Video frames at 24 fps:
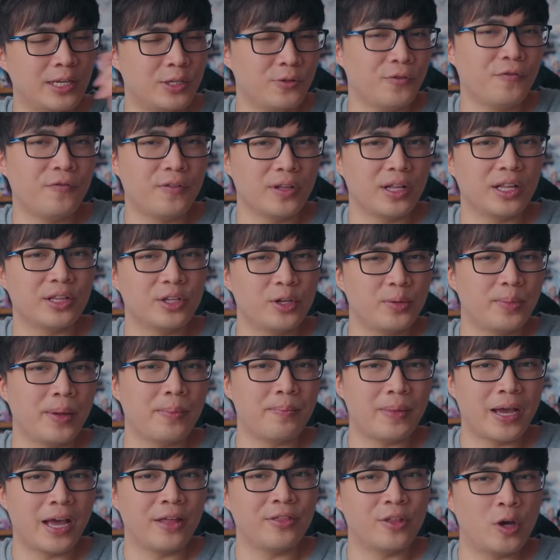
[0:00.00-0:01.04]
I do feel a little
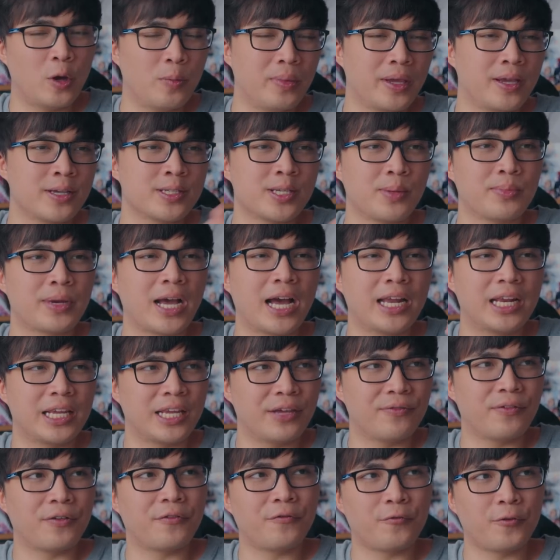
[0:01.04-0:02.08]
bit bad though, because I'm kind of giving